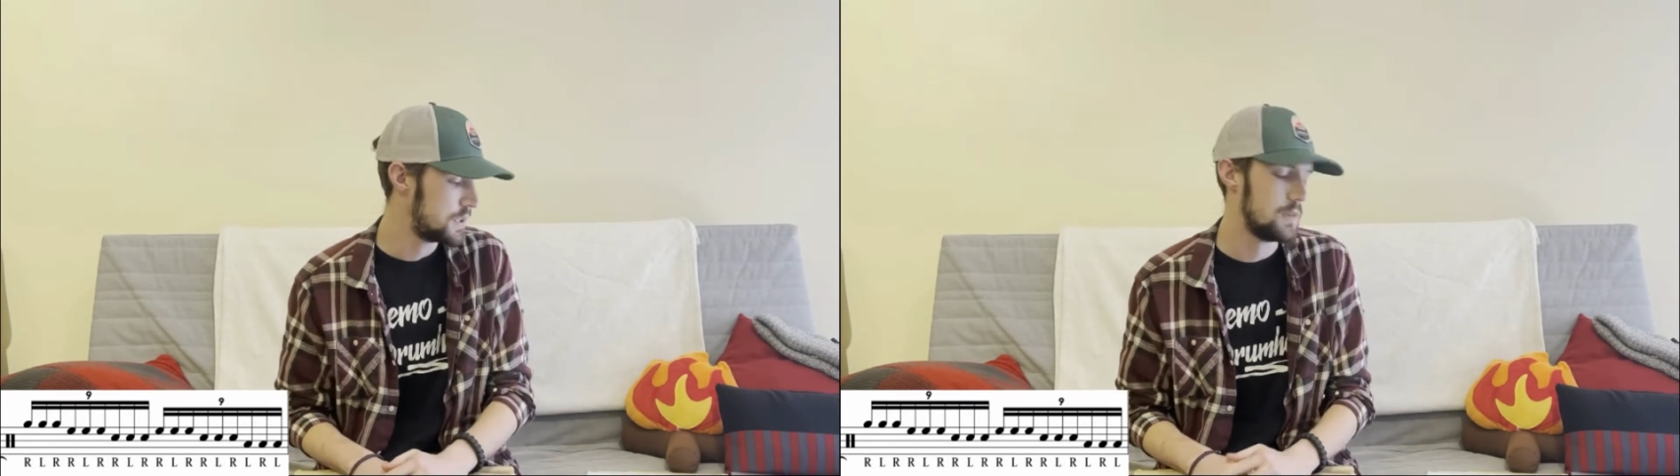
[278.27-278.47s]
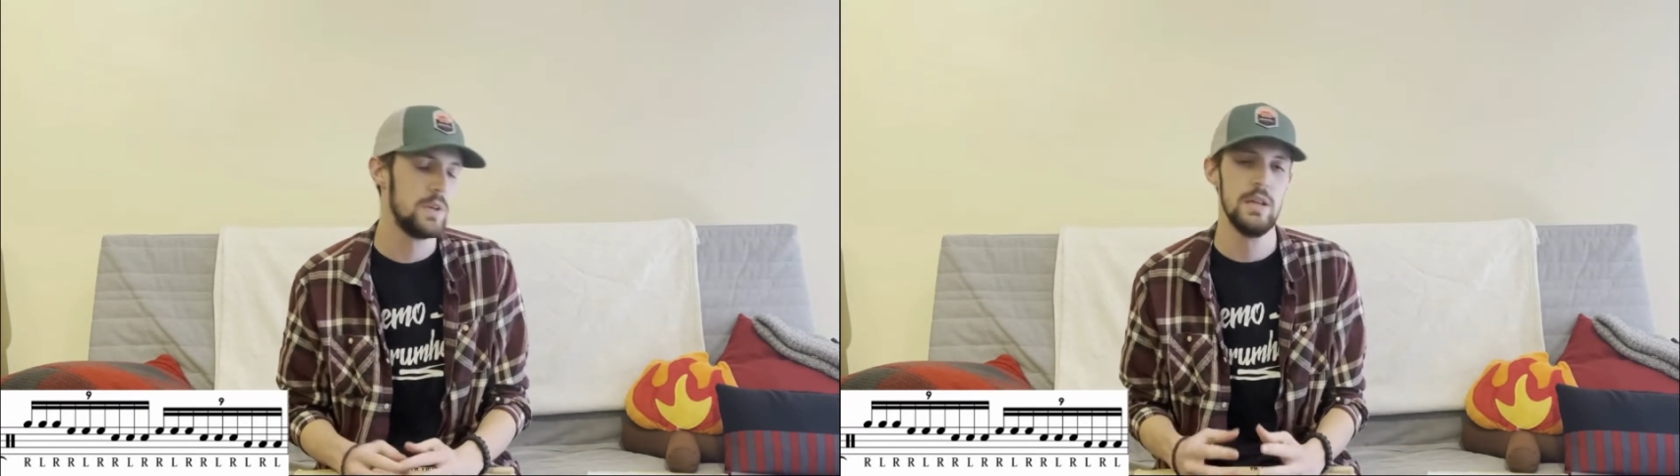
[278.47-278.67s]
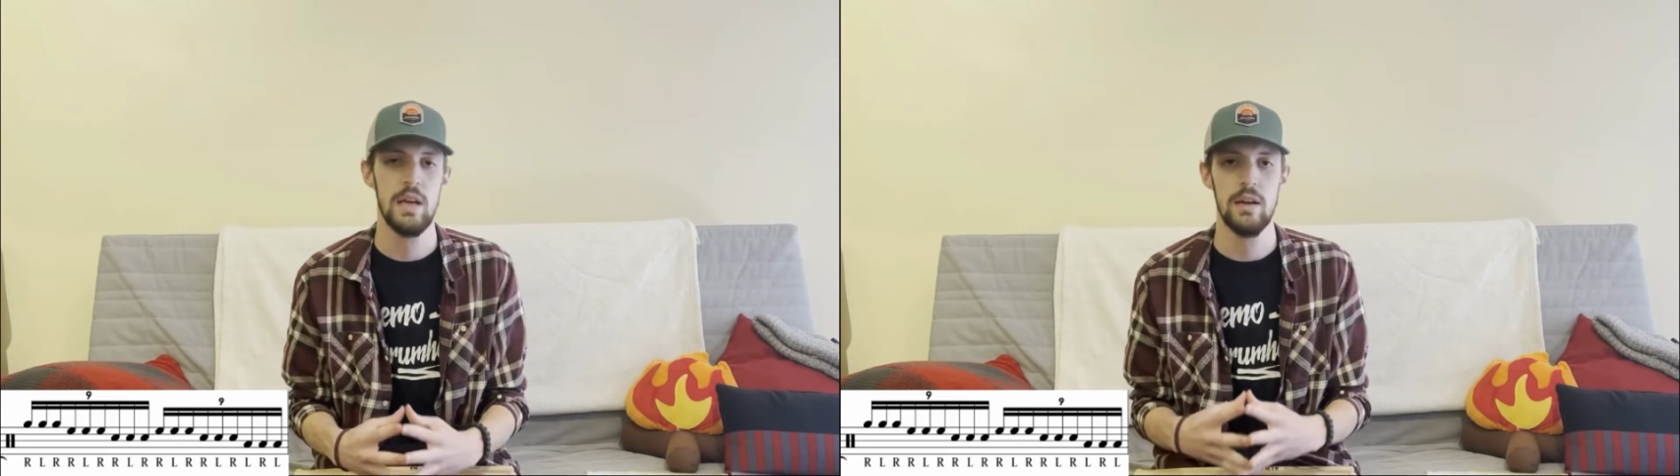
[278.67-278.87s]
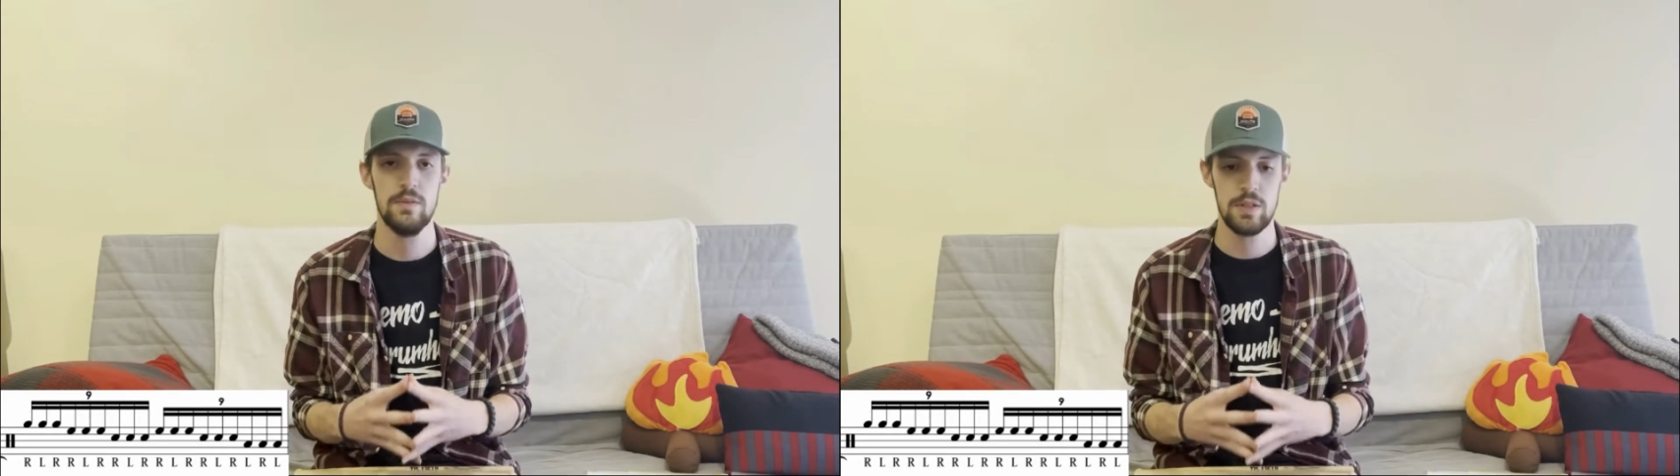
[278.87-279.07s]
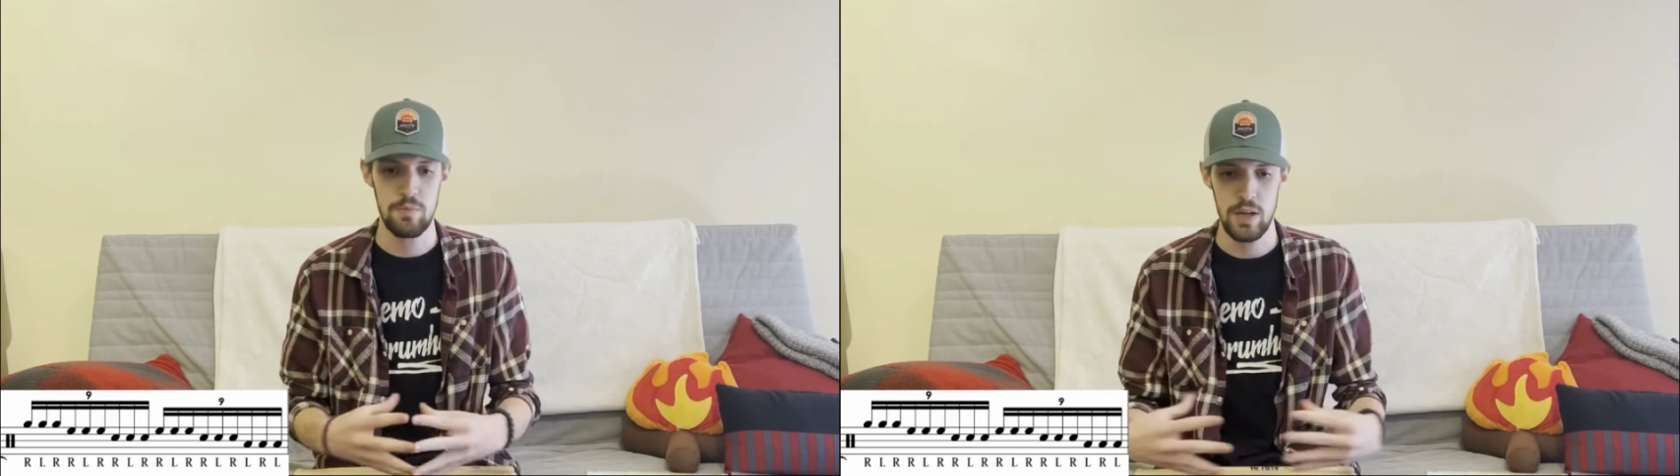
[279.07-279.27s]
that we can have
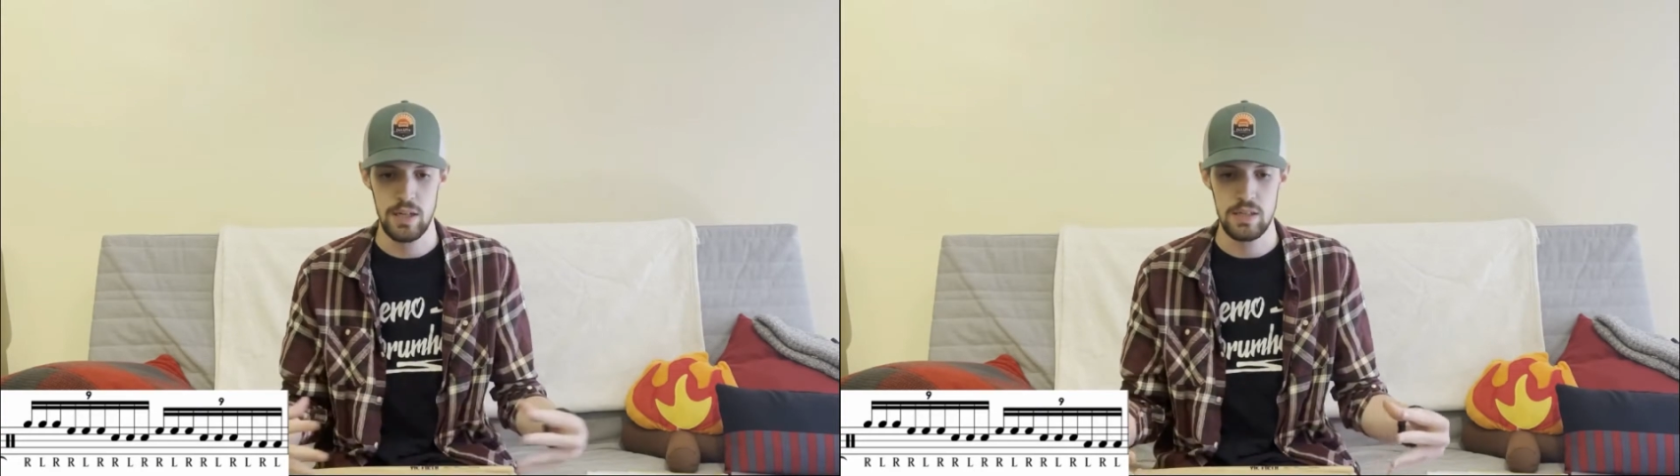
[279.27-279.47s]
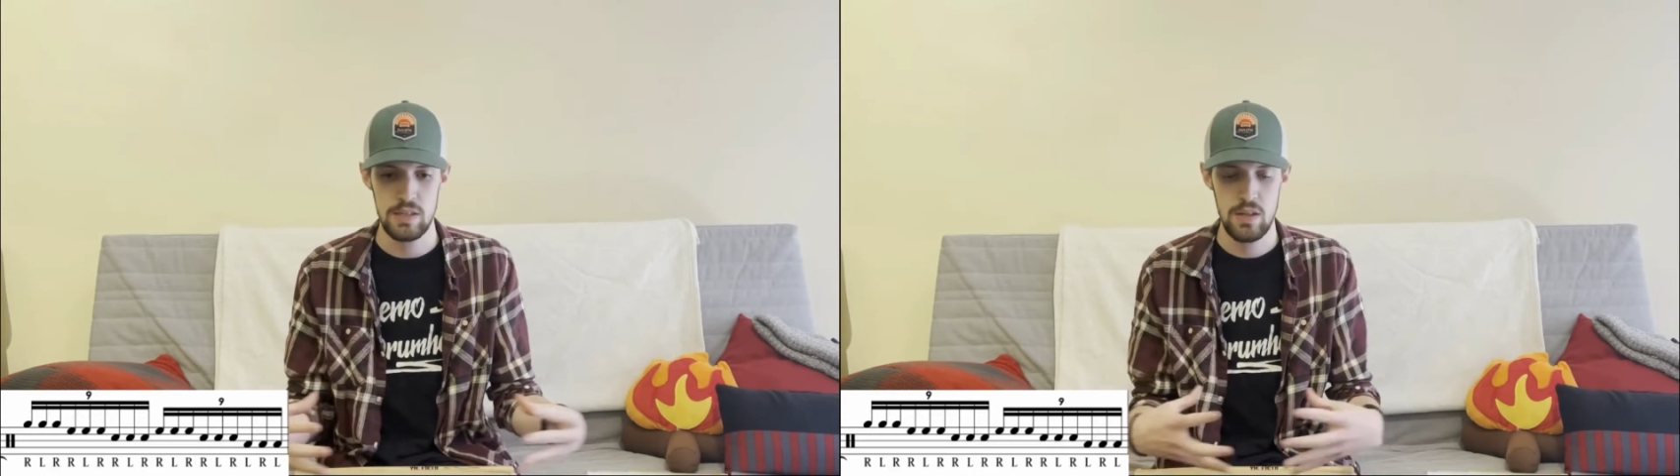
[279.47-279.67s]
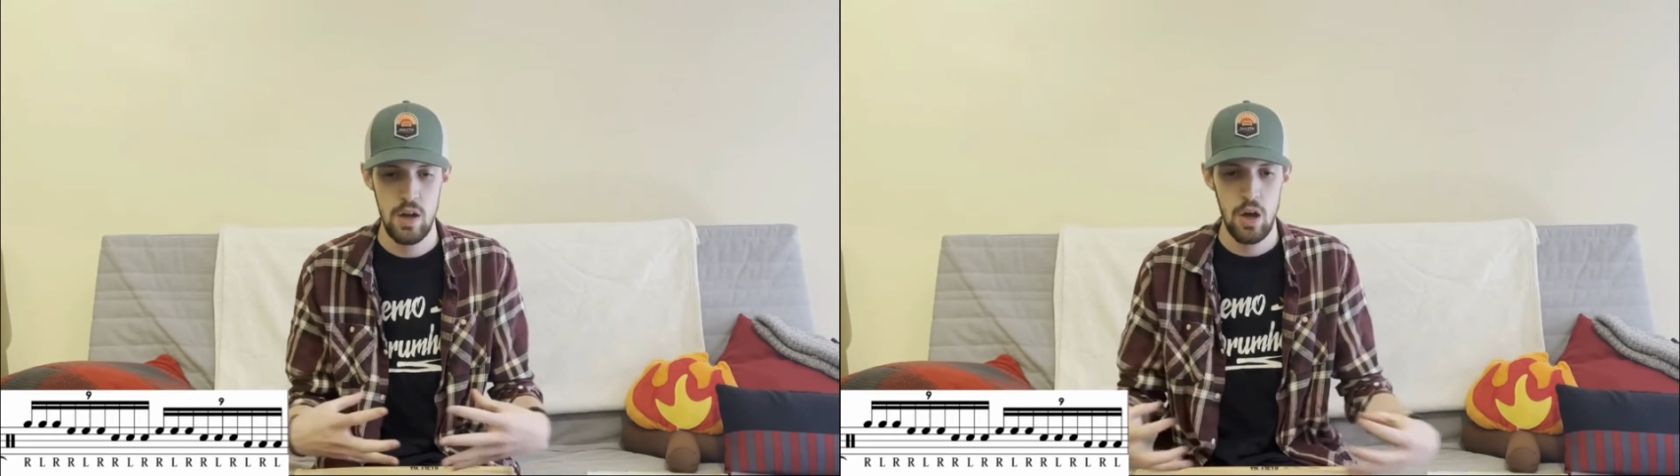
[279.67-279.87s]
some nice